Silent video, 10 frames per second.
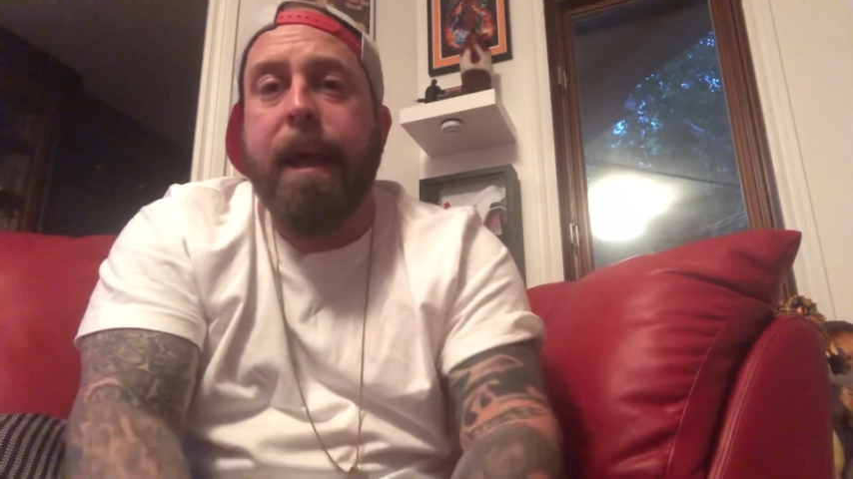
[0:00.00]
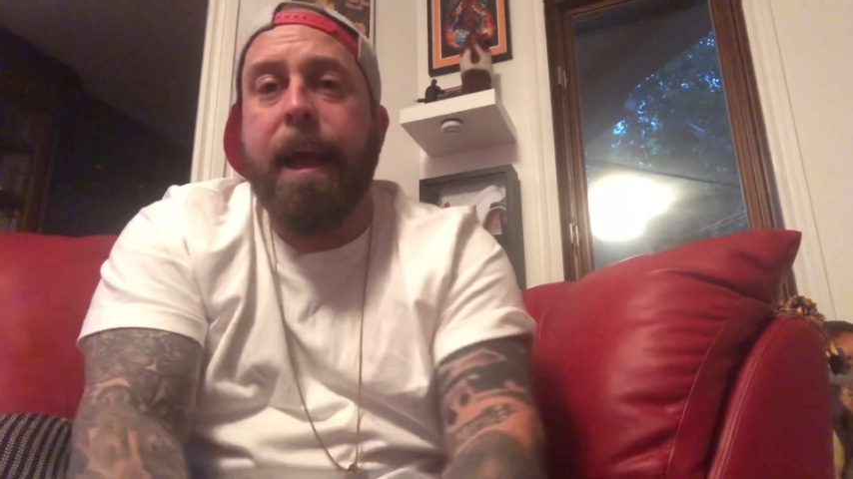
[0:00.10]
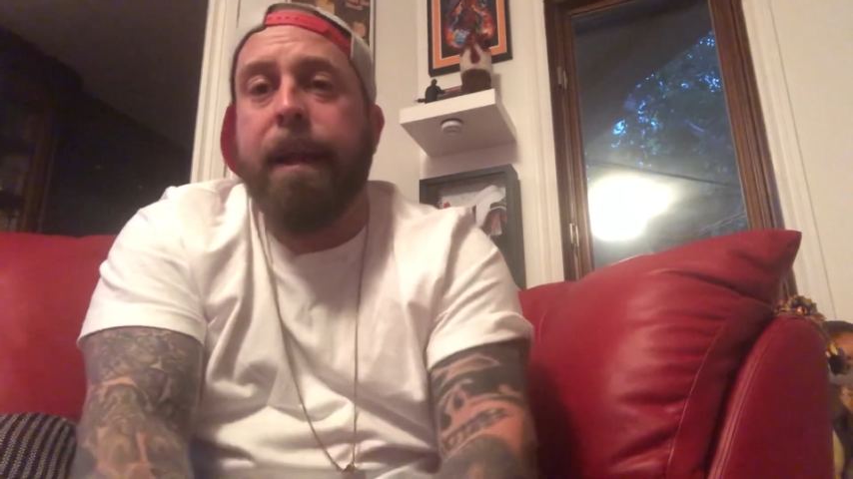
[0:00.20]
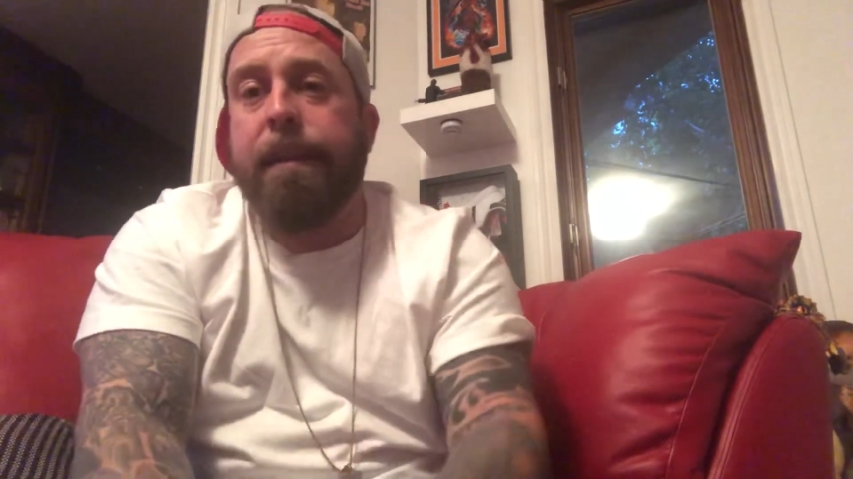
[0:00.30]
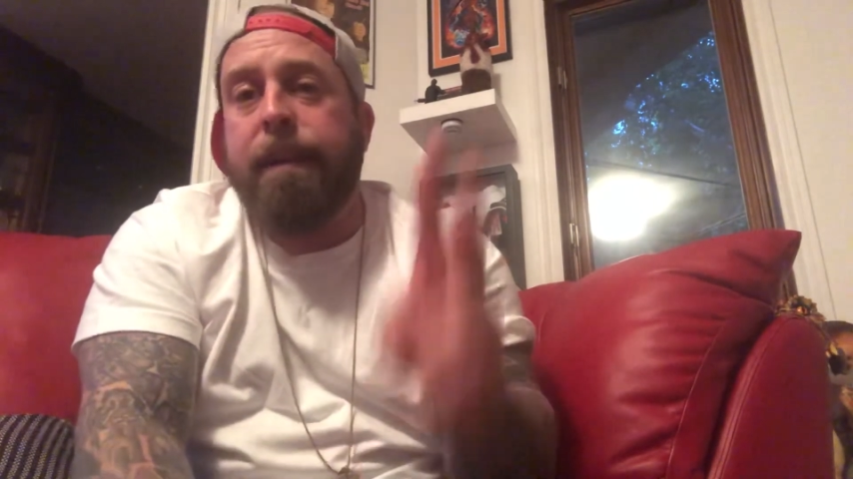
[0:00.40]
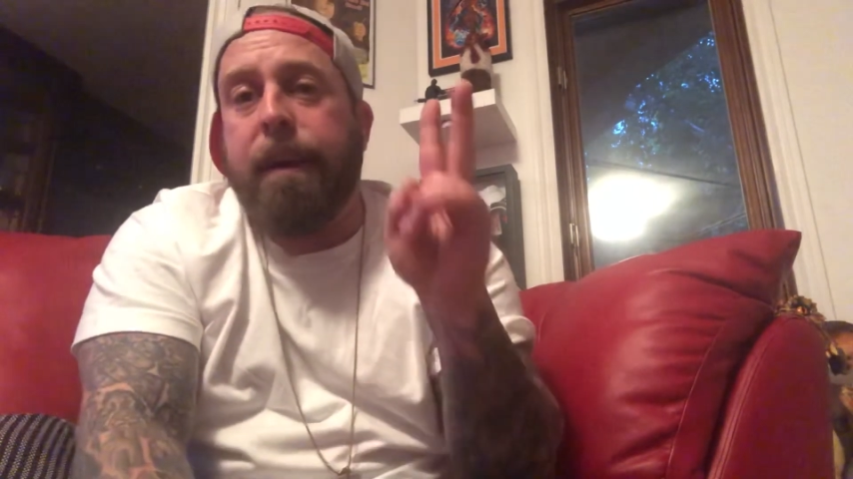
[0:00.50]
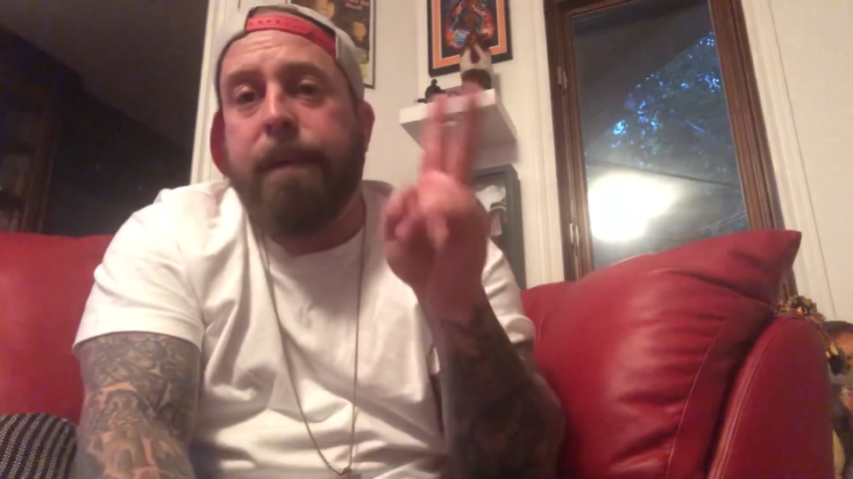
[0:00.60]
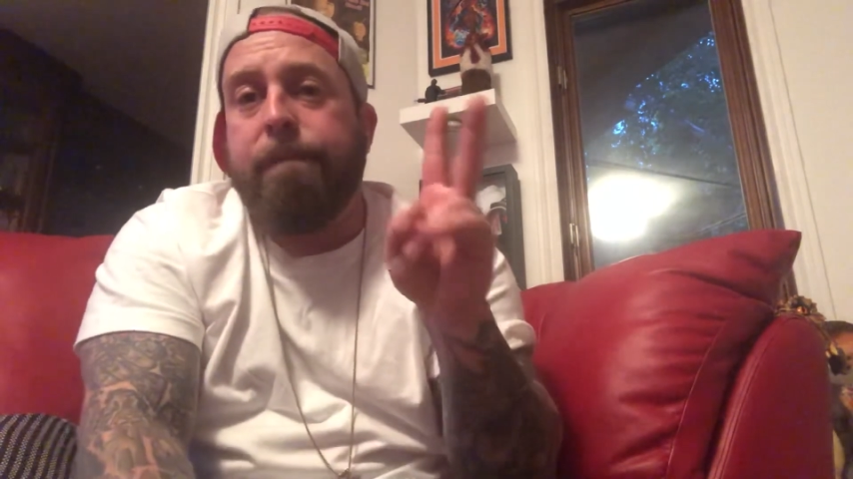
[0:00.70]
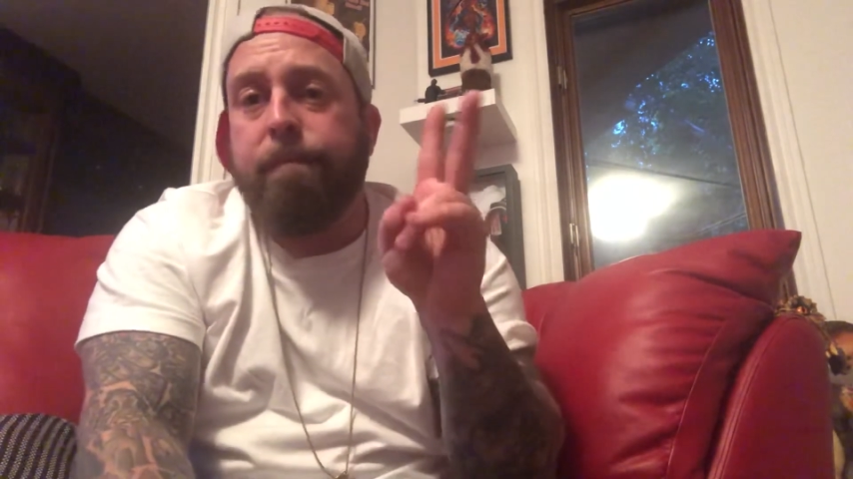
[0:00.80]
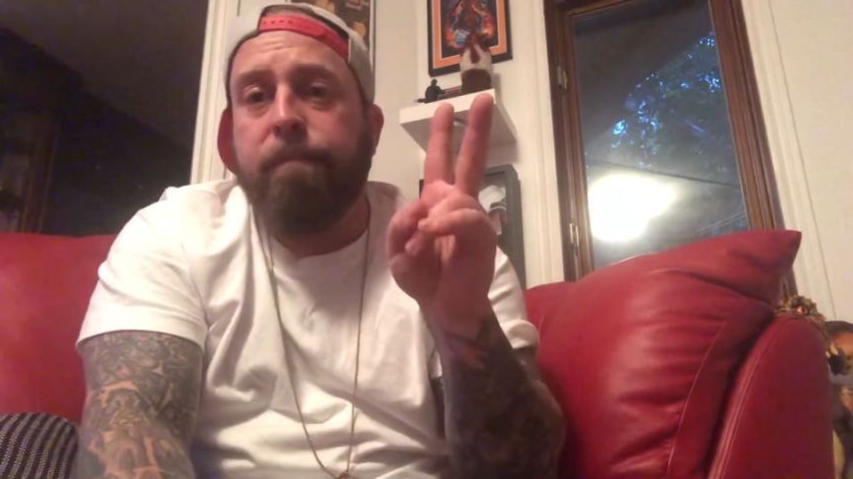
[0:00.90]
And
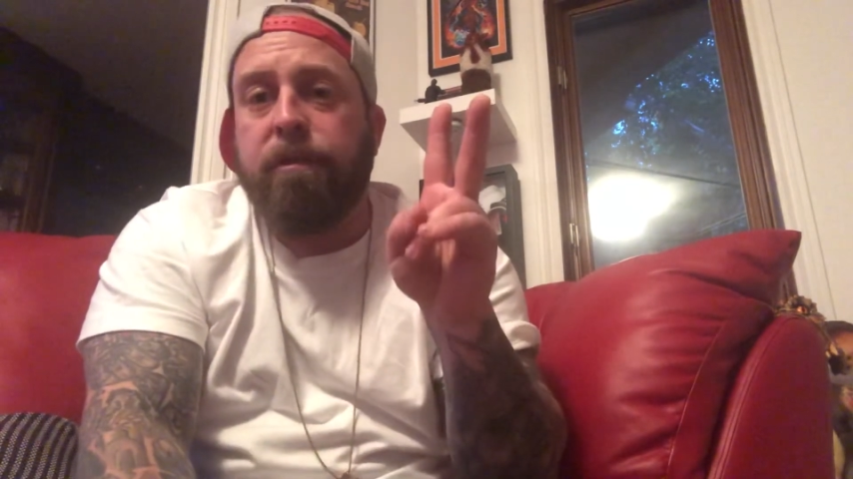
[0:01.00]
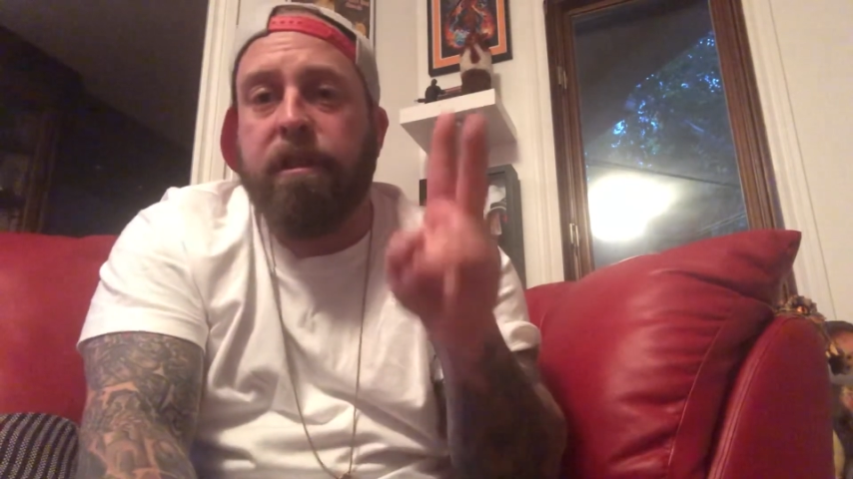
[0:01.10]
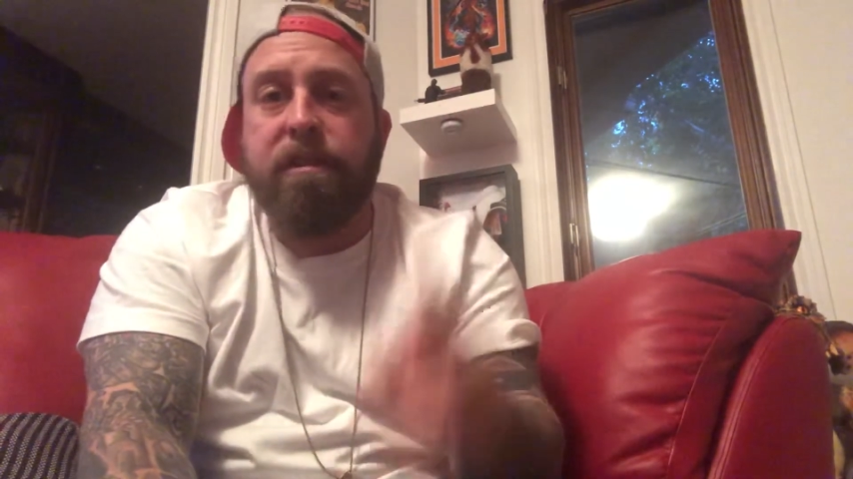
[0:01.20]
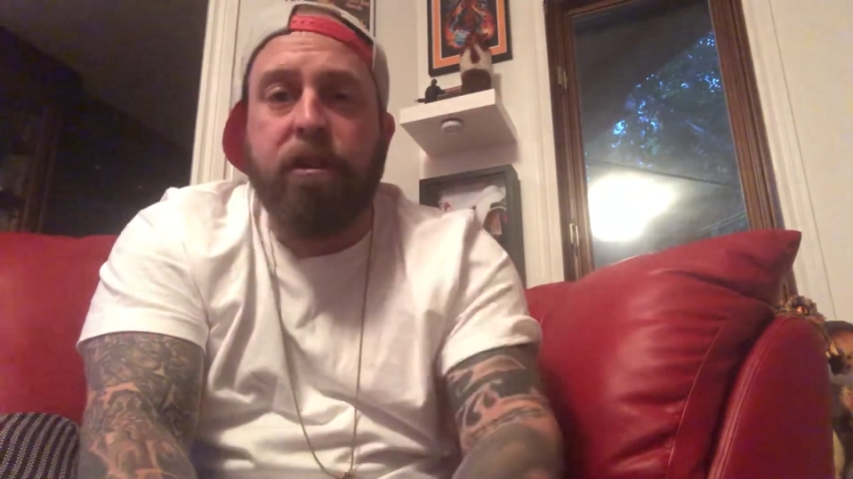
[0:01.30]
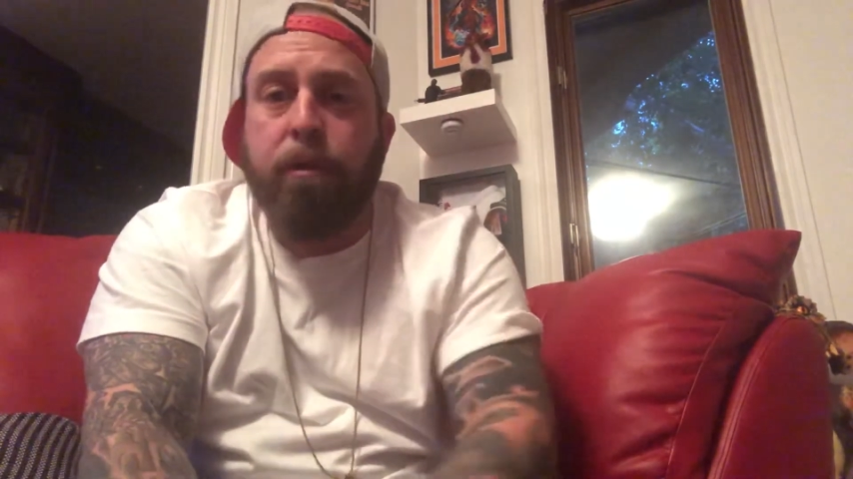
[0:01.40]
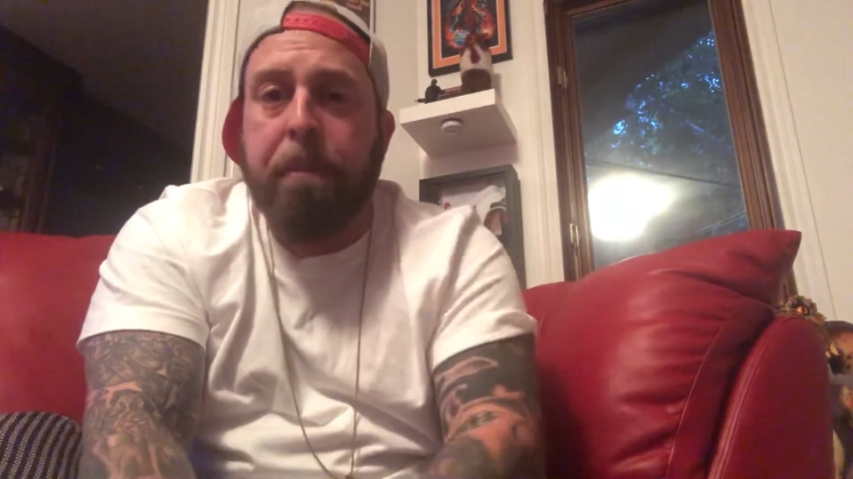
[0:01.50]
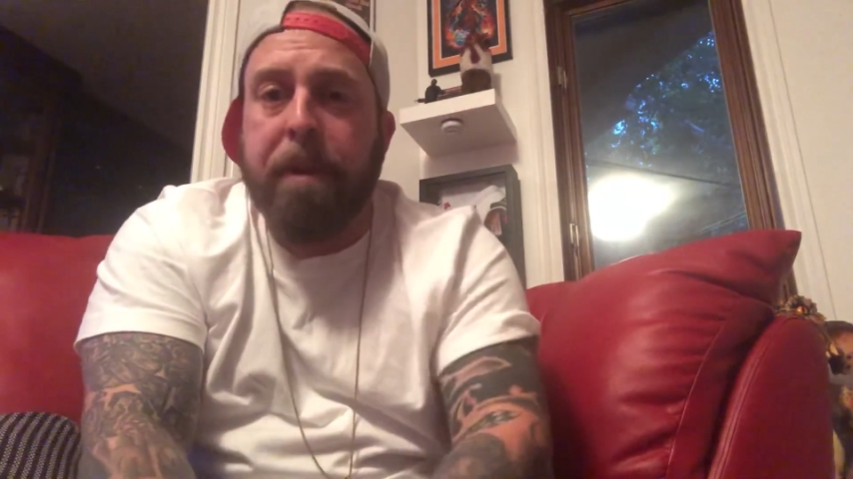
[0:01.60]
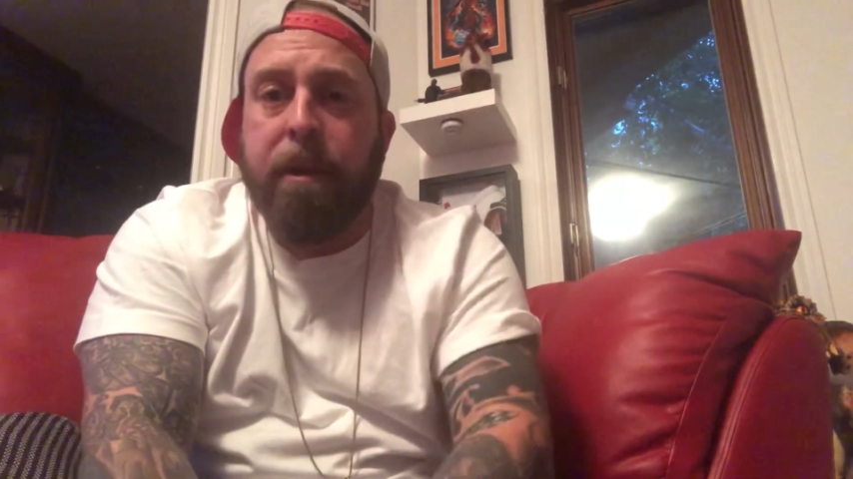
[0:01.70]
Justin Creep